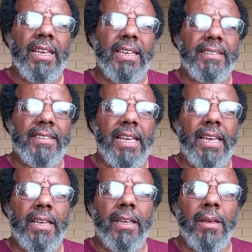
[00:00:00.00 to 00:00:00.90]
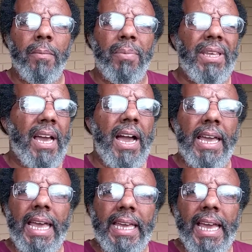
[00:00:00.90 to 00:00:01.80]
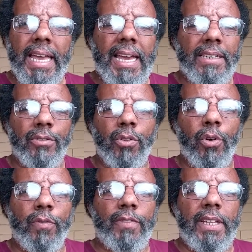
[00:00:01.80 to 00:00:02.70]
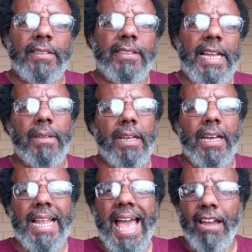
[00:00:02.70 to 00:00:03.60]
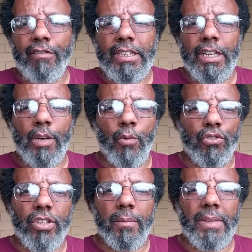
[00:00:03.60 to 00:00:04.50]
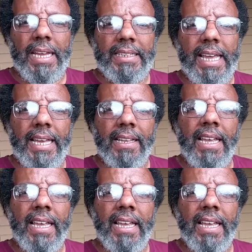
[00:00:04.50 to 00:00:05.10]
It's a PIAA, I don't know if that's an acronym or something like that.